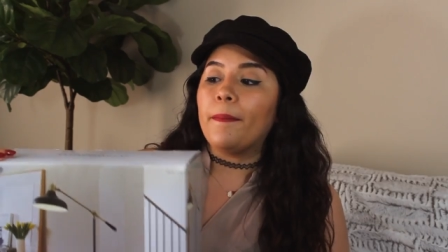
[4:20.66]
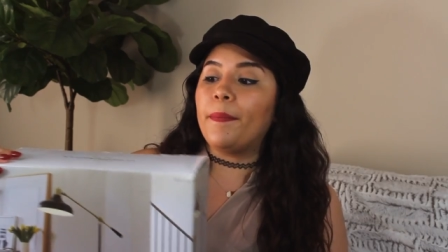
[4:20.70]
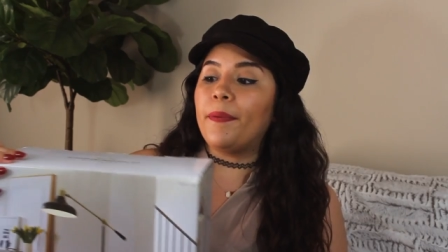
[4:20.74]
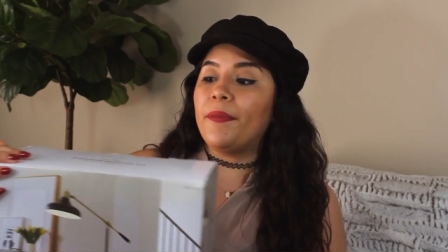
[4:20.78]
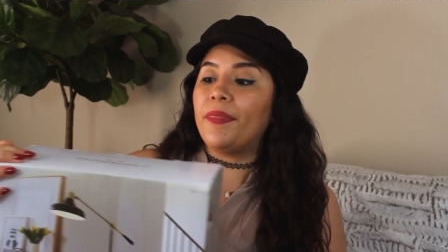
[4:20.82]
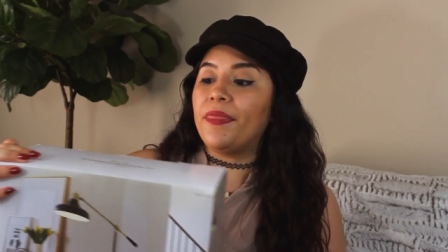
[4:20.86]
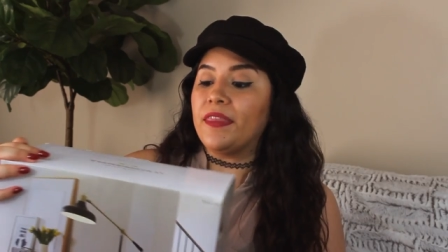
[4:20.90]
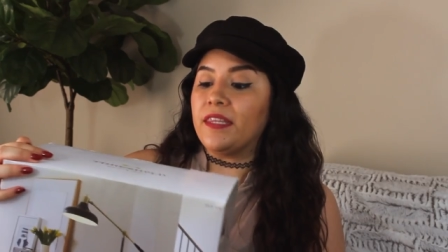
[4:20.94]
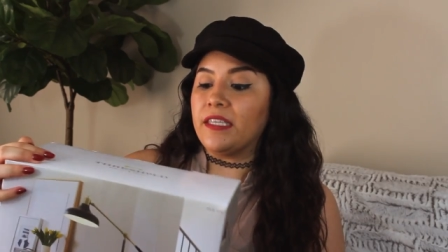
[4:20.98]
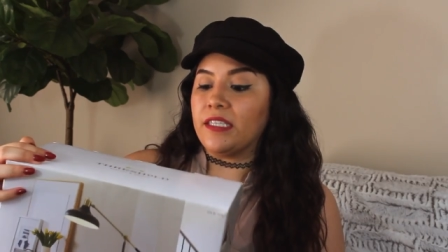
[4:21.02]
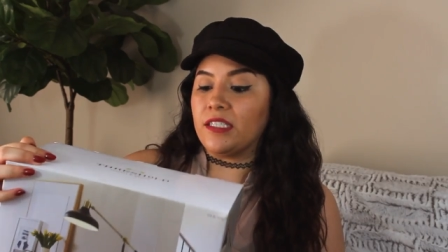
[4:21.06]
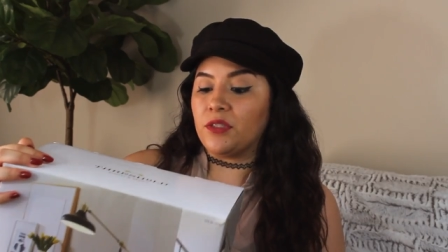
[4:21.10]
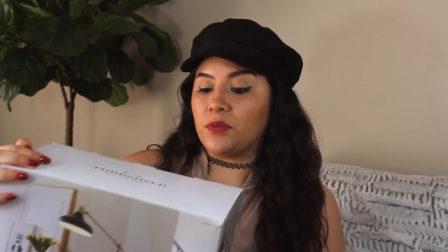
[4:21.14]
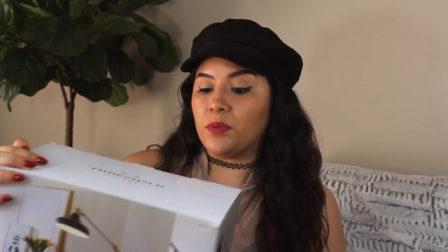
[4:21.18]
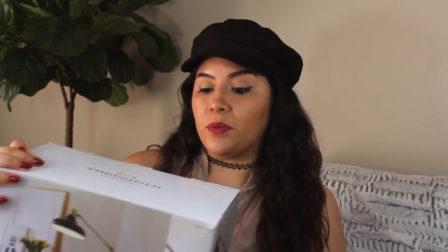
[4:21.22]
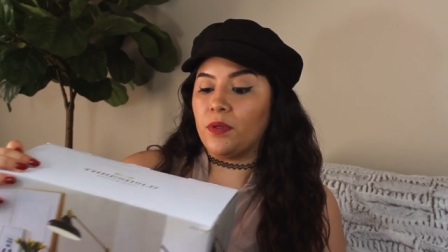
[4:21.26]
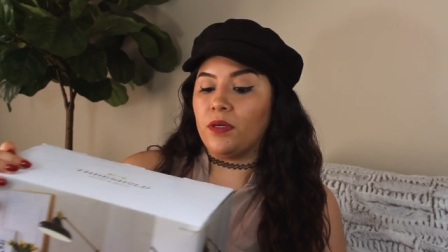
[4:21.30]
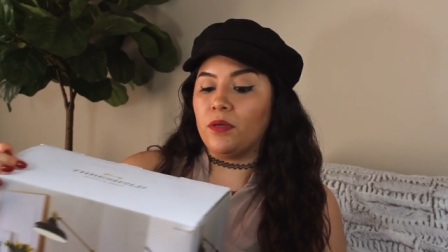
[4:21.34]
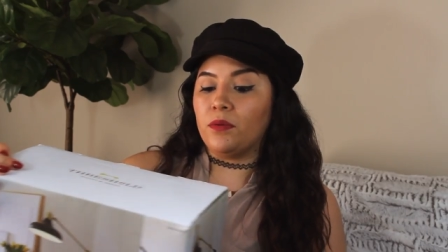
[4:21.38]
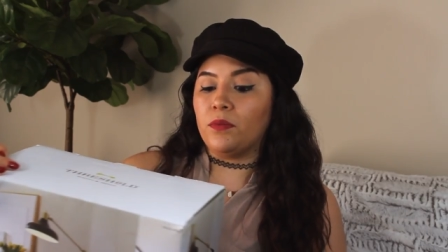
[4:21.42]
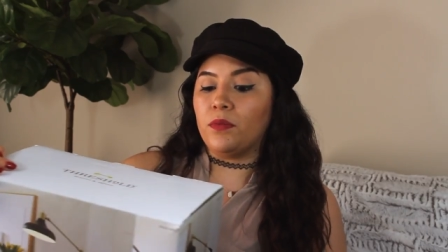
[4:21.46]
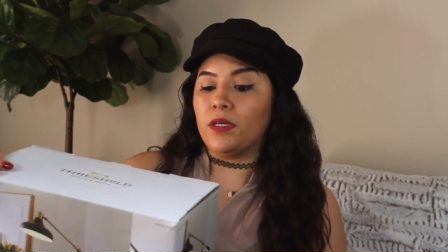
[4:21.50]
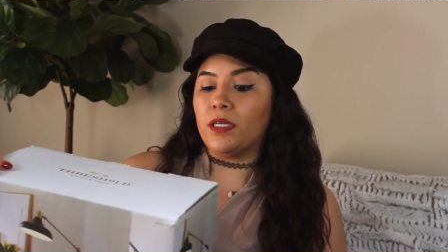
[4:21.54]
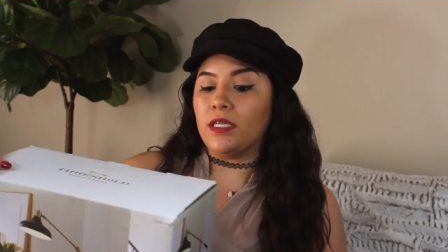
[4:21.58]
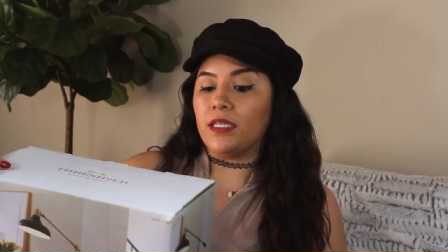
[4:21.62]
but this
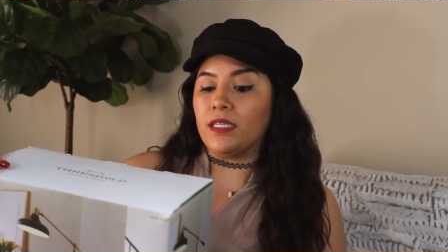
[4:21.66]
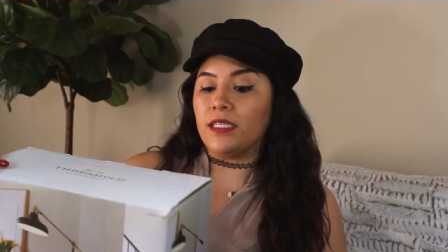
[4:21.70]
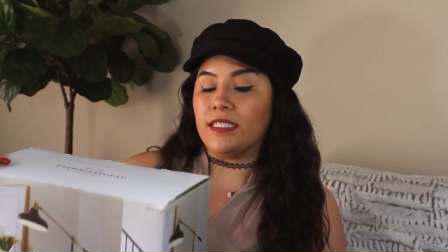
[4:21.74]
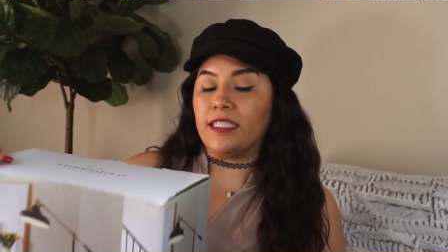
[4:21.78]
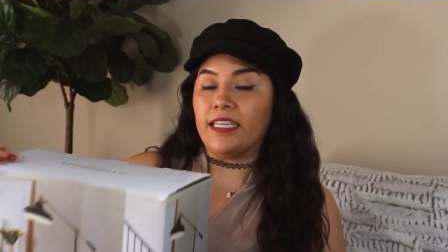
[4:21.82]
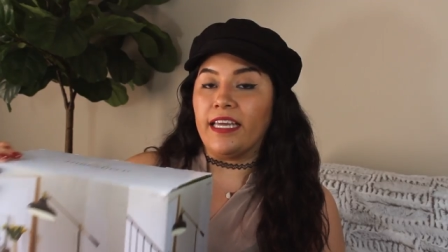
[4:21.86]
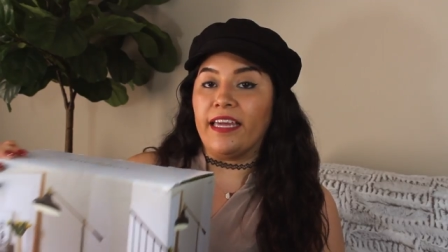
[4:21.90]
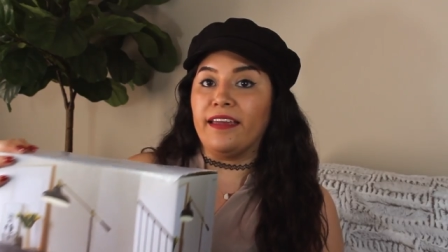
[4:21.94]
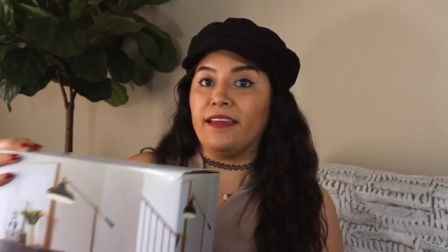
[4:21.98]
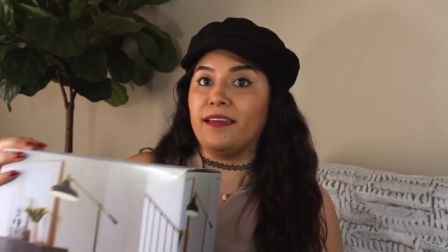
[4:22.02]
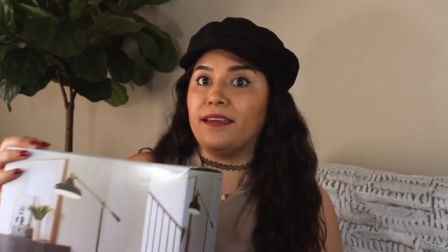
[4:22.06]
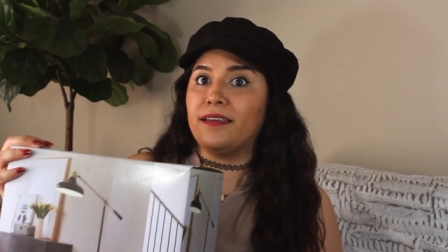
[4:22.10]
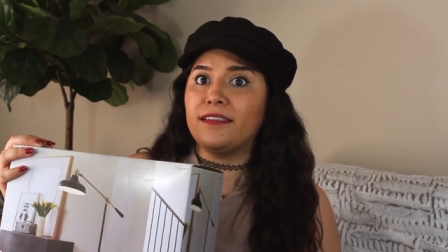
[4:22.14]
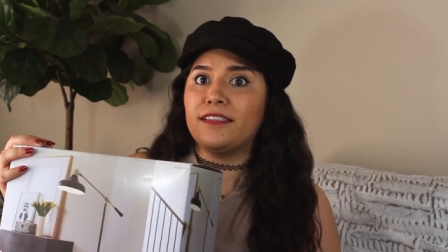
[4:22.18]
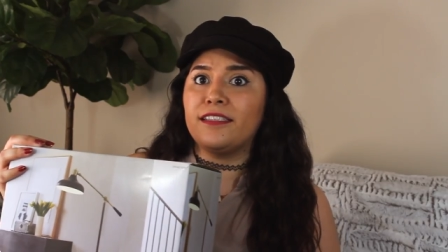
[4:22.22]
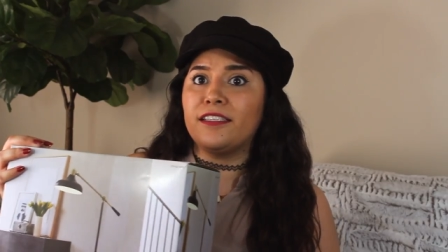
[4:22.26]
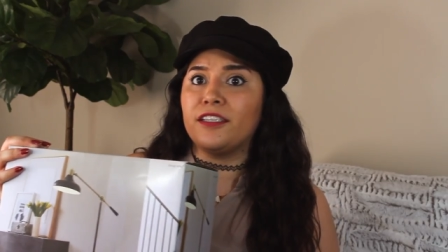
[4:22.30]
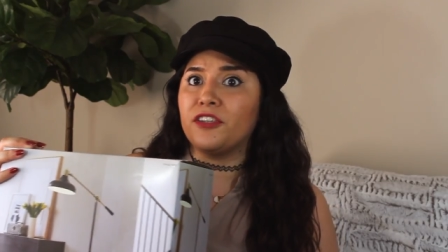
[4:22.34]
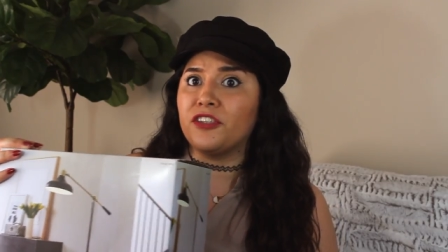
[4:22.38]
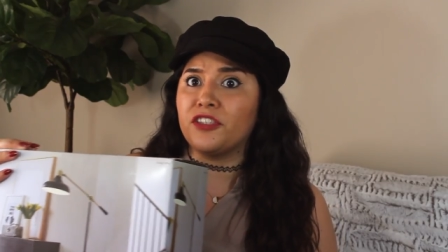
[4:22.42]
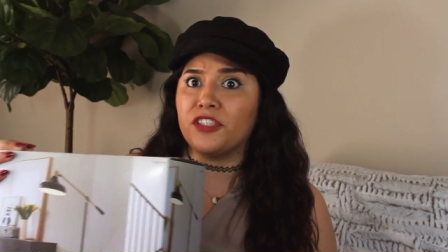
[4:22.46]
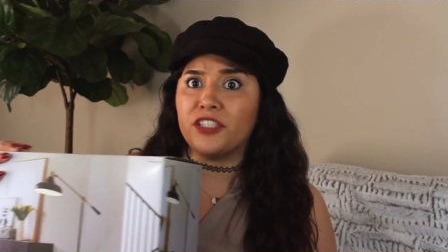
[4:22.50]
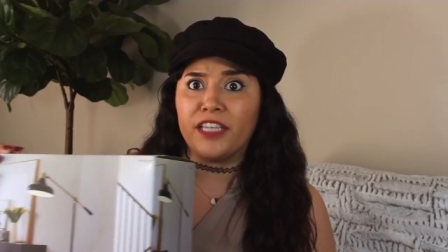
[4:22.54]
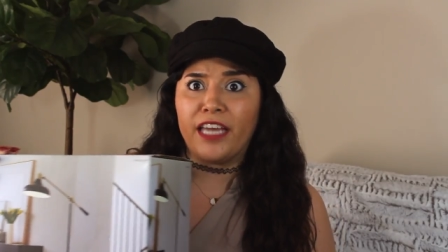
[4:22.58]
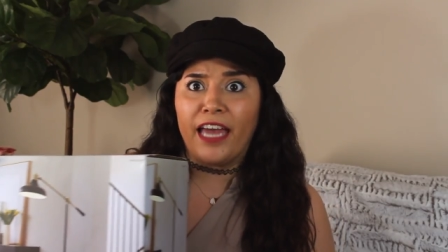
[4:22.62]
one was like
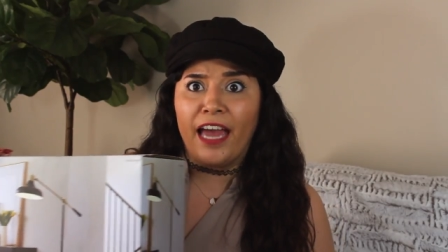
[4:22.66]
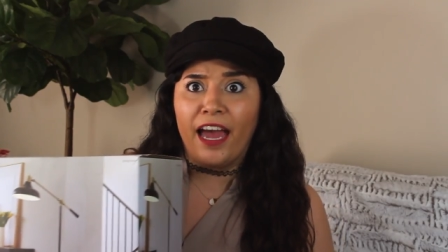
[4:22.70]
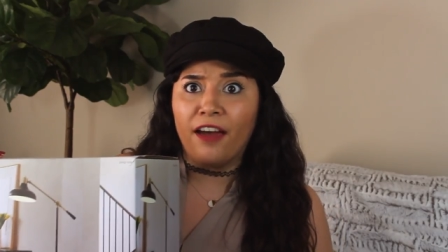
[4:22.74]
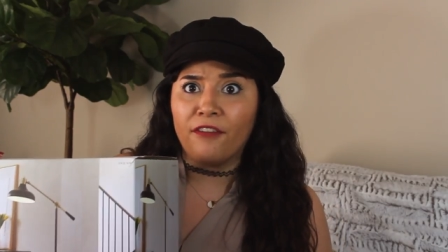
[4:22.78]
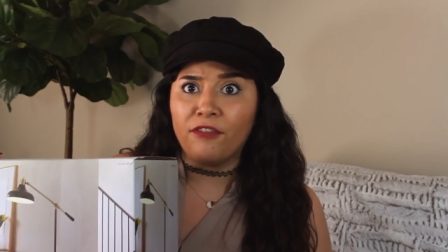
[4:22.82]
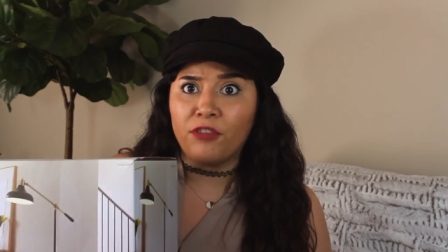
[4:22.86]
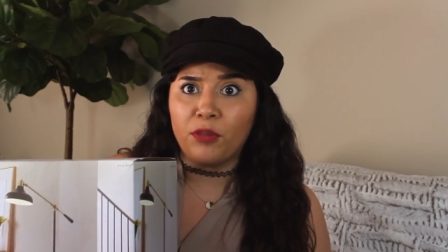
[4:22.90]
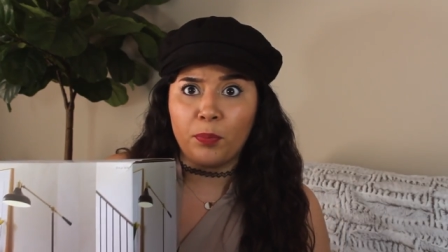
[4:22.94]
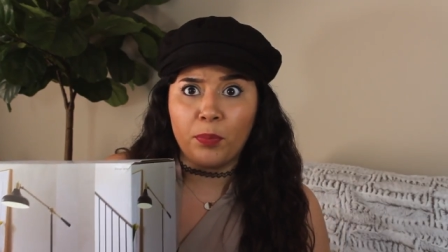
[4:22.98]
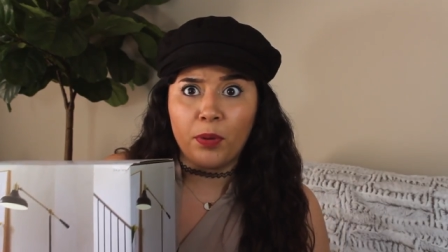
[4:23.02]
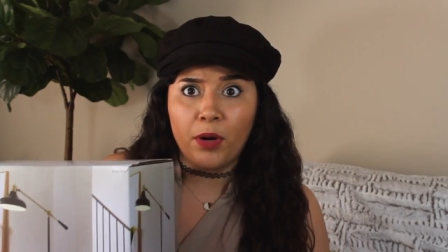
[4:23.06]
seriously half the